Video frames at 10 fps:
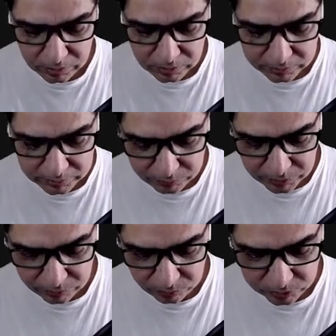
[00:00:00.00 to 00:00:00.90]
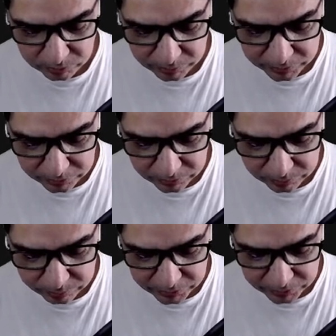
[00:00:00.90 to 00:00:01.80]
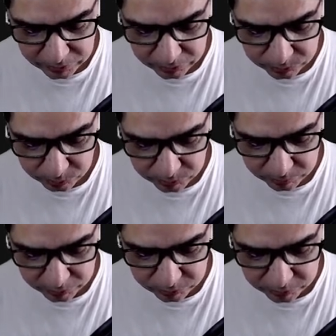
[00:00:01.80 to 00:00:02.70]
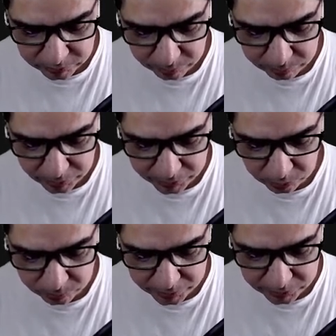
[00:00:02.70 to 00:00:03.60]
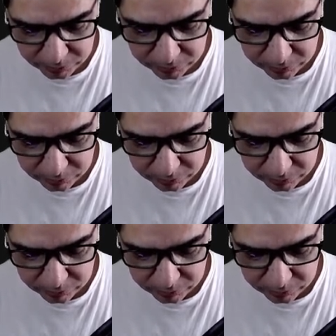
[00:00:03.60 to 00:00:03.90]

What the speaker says: Then we have got some other bacteria responsible as well: Campylobacter,